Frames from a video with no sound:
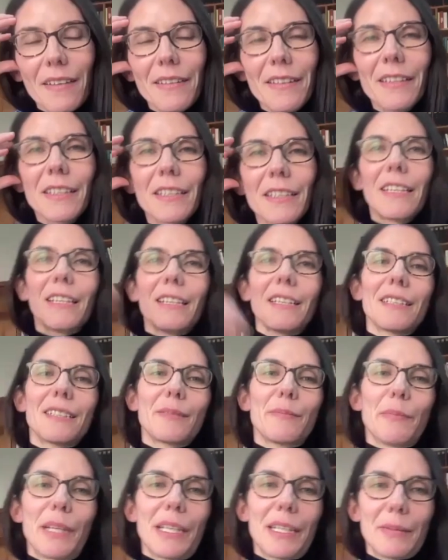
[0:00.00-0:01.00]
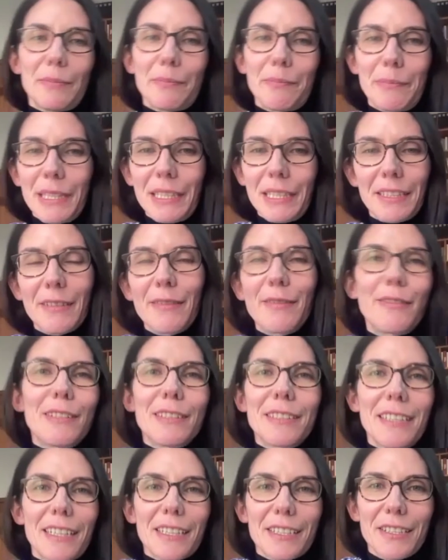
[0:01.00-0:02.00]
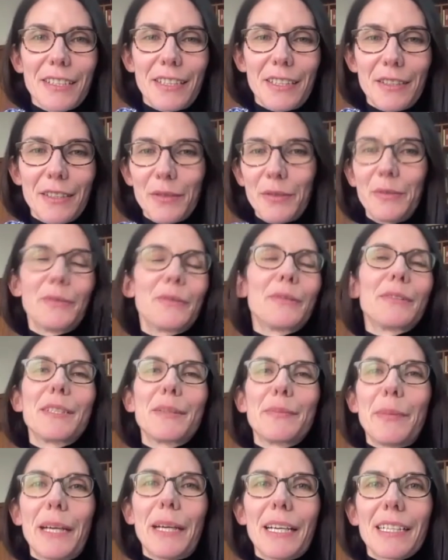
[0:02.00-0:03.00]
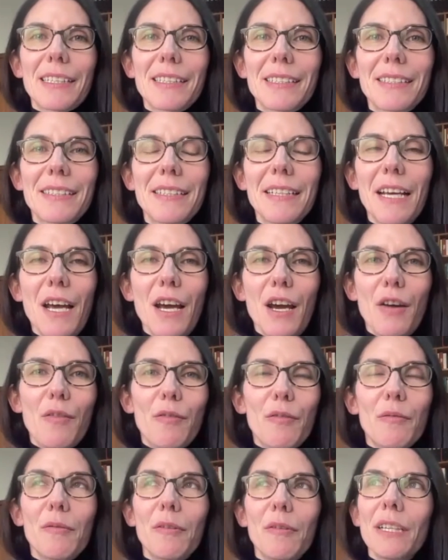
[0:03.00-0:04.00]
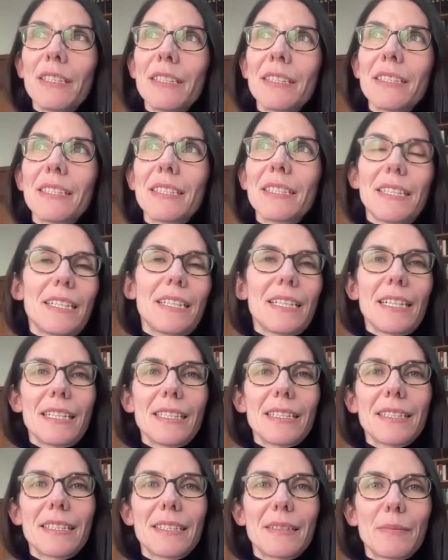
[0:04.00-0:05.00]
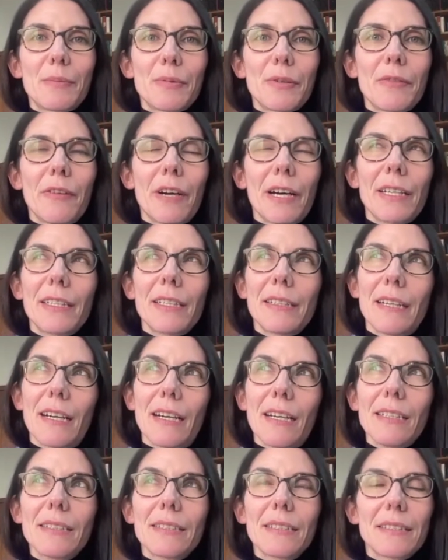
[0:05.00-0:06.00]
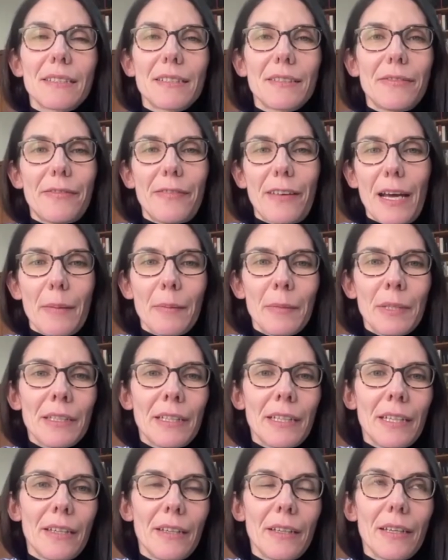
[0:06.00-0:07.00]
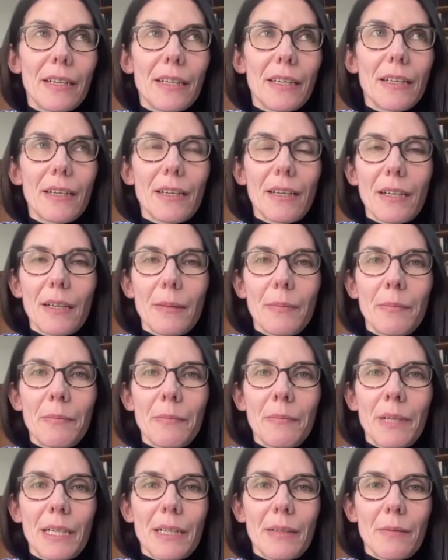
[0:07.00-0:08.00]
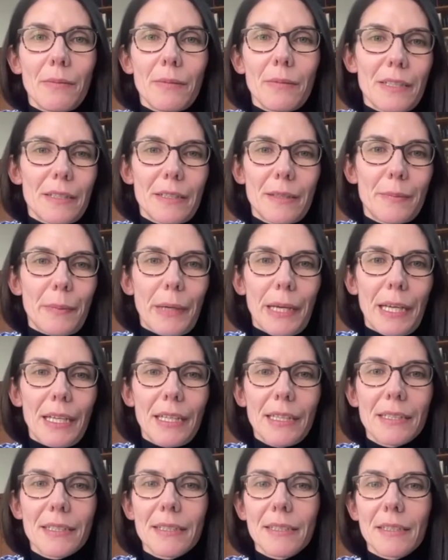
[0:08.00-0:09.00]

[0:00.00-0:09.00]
I think it has made a big difference actually in two respects. For once, it has provided us as a family with a space